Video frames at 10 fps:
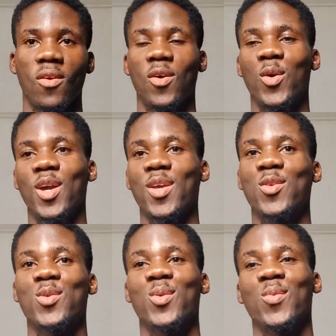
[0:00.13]
Okay,
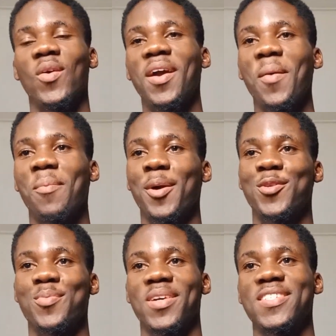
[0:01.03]
so welcome back
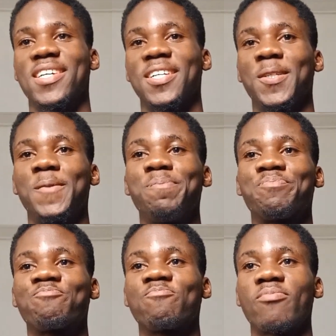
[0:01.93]
to my channel.
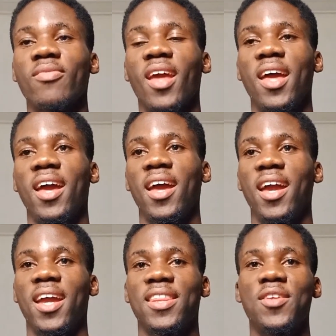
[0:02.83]

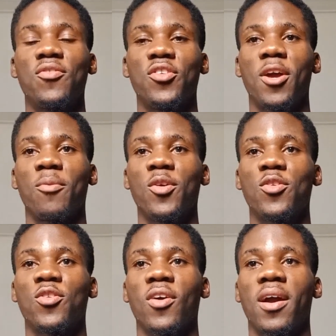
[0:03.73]
In this video I'm going to
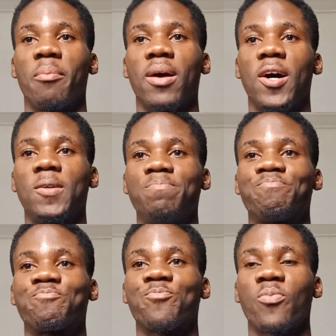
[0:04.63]
talk about
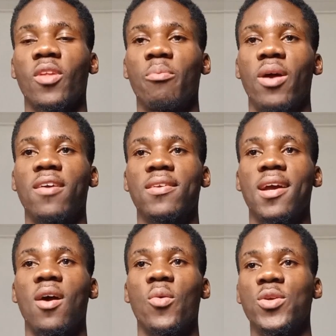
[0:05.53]

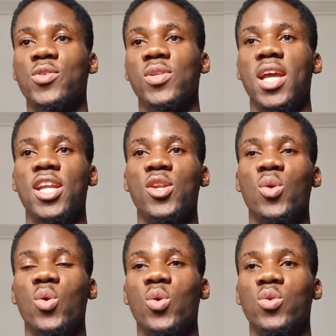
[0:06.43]
practical ways to learning no
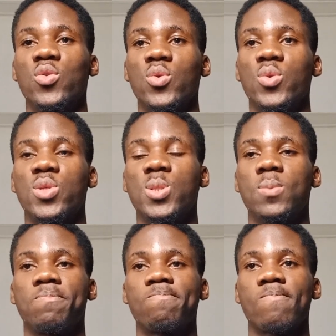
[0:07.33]
code tools.
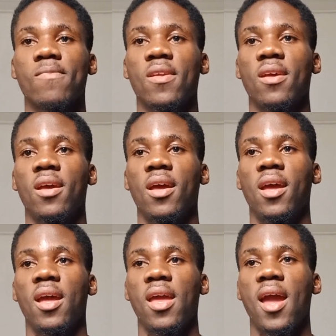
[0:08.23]

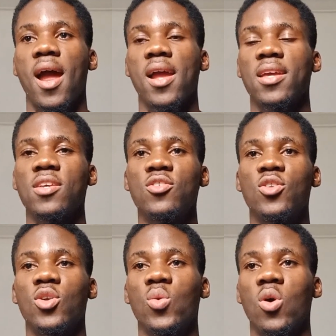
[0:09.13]
Yeah, in case you
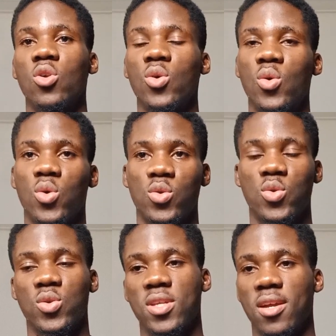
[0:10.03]
don't know what no code
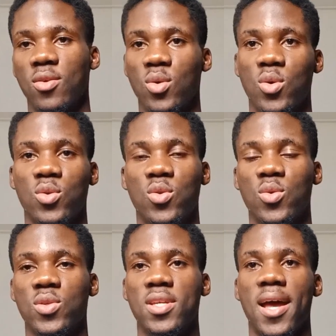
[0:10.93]
tools
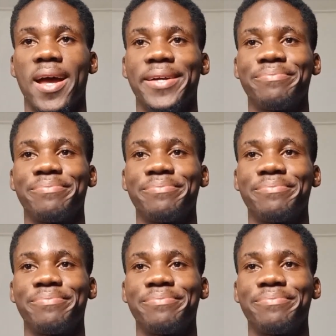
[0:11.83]
are